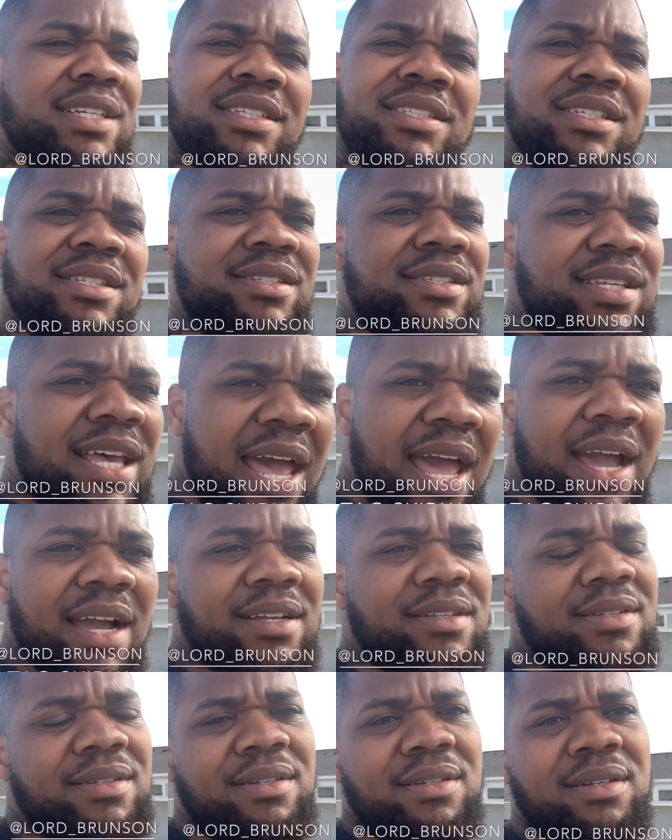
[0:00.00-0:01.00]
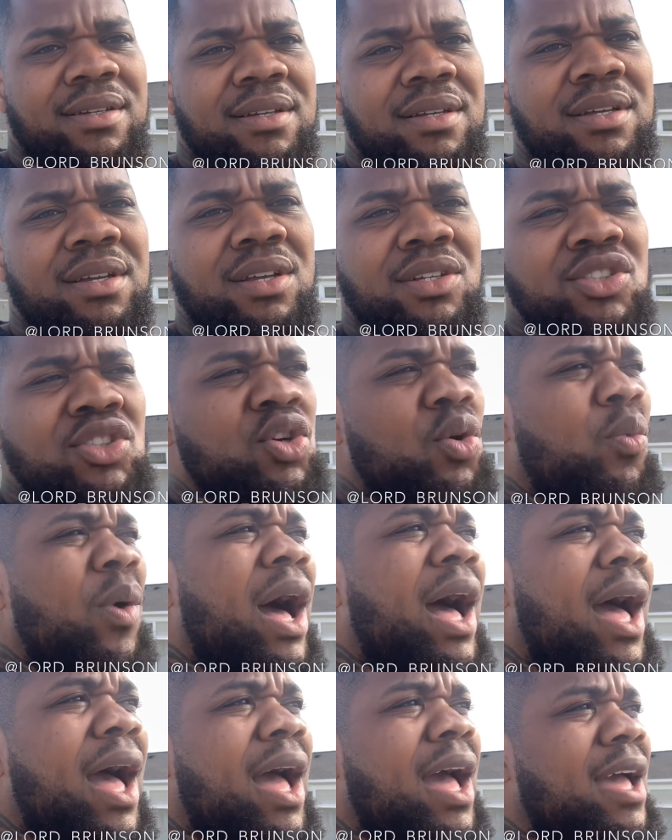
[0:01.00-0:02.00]
is intact. So
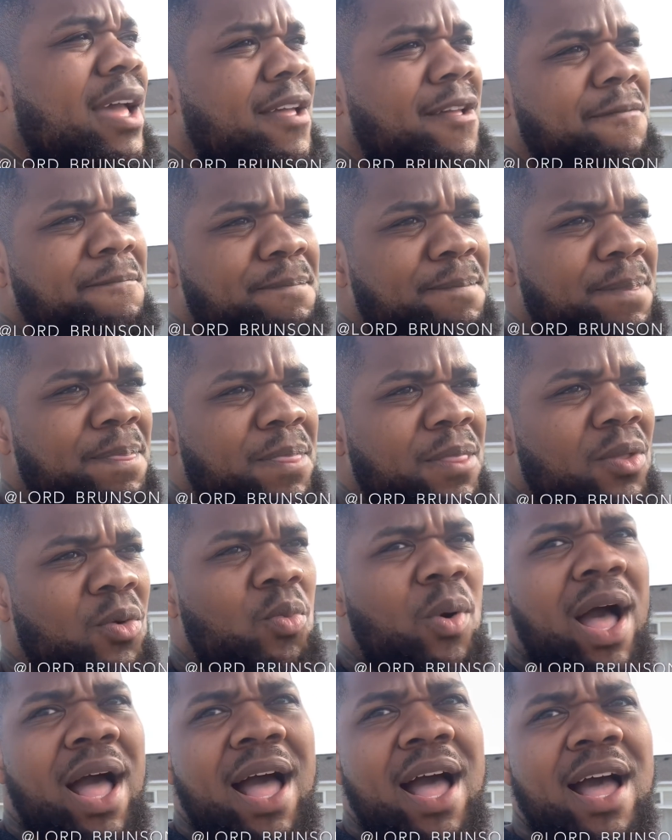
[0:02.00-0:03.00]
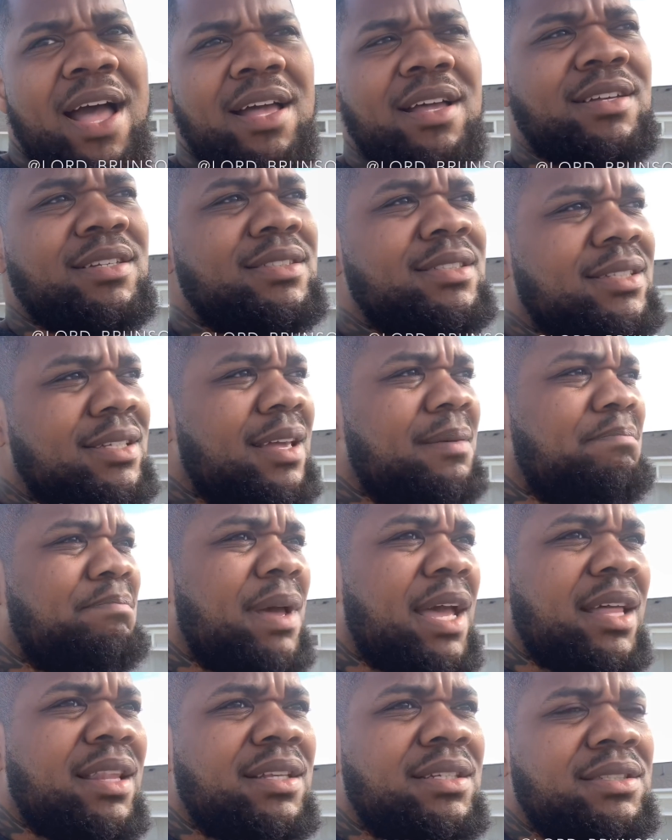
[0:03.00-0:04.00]
why, Skip
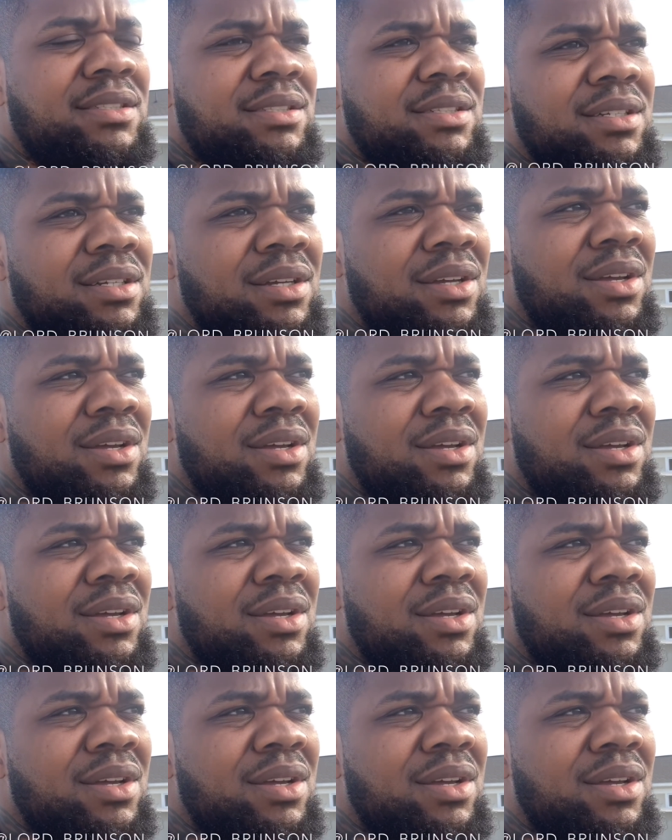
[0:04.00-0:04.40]
Bayless?